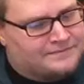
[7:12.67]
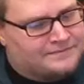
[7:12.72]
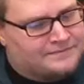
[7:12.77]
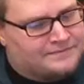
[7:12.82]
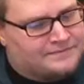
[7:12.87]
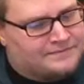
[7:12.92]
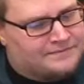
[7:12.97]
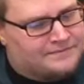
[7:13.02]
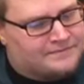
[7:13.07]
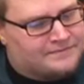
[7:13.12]

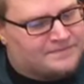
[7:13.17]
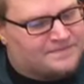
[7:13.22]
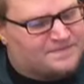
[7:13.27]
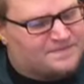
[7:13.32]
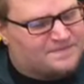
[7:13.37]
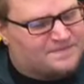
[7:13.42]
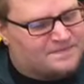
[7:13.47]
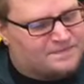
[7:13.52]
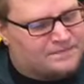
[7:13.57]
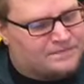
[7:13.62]

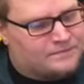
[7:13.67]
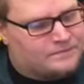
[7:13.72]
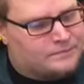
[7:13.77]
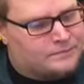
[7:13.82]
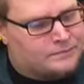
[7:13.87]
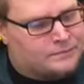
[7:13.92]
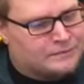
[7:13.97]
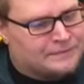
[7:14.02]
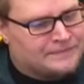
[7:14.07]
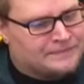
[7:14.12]

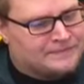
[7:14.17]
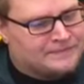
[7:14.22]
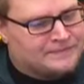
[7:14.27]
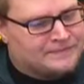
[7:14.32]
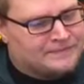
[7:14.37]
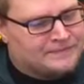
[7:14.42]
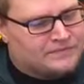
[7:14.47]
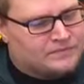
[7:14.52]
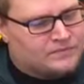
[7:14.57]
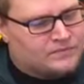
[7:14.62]

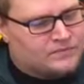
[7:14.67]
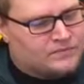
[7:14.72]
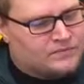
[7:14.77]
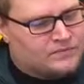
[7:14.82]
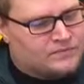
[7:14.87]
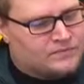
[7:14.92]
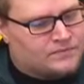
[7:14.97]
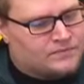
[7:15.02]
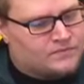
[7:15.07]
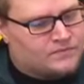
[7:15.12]

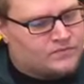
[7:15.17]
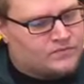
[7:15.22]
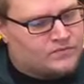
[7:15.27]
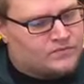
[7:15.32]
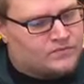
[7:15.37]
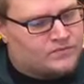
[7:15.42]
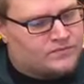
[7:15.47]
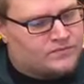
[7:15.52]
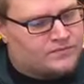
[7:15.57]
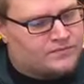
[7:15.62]

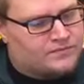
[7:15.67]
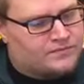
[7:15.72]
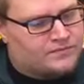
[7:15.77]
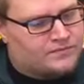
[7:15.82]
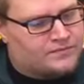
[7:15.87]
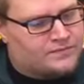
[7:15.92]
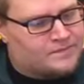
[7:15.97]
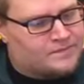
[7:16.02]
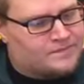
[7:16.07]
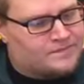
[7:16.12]

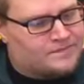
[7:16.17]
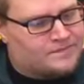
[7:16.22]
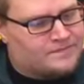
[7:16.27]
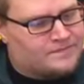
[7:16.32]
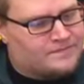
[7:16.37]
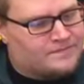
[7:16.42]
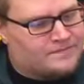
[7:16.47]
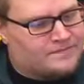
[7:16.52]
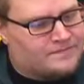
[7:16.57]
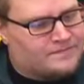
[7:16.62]

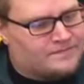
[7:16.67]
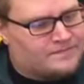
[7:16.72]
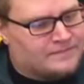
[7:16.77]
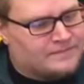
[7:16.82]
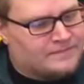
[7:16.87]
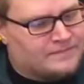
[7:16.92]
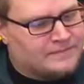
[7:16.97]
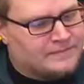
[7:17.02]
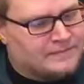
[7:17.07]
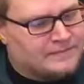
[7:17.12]

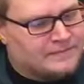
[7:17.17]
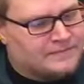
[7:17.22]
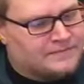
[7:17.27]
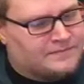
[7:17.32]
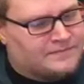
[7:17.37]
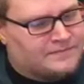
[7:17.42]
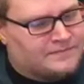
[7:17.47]
No words are spoken by the person on screen.